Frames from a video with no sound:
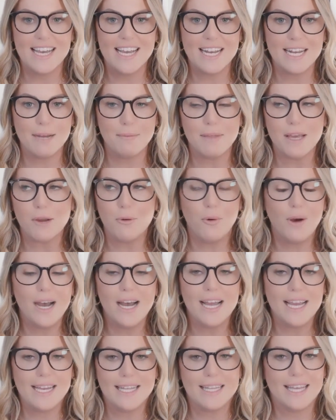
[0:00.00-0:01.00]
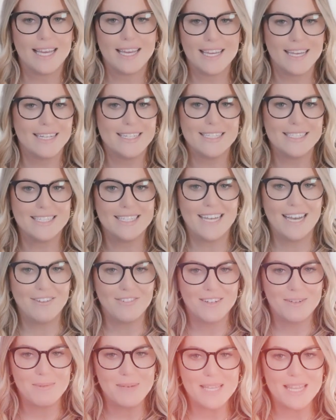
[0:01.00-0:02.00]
And I'm like, why? Like it doesn't have to be